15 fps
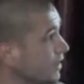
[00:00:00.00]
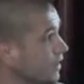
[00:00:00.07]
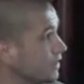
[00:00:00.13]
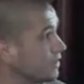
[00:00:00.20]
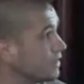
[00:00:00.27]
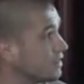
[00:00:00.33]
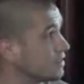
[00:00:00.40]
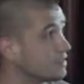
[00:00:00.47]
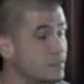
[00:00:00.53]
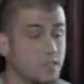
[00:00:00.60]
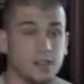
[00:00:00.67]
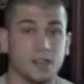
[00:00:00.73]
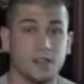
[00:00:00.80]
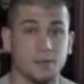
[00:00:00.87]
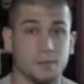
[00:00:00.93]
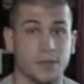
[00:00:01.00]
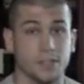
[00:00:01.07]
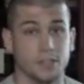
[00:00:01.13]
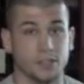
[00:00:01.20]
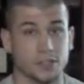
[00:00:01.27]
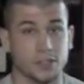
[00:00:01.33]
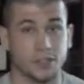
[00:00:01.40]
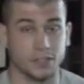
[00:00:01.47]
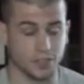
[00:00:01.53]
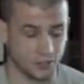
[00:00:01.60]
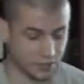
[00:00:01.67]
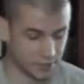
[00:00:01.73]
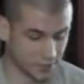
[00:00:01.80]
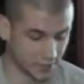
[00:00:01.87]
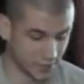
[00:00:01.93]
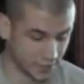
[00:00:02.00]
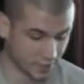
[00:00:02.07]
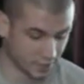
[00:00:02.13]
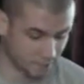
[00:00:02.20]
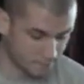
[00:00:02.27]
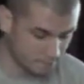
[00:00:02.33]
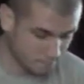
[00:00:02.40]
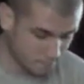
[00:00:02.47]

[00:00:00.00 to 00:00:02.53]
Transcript: and that's a major issue today.